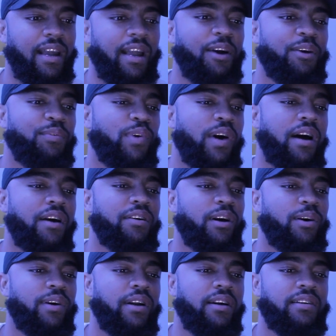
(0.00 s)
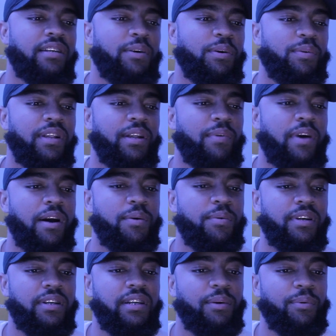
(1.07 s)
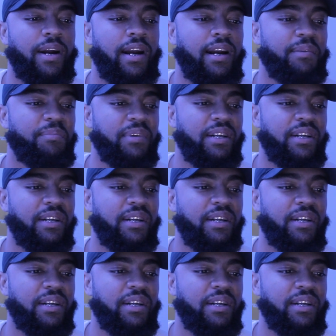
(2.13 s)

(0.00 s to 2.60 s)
I don't know what else she would really wear or what she wearing,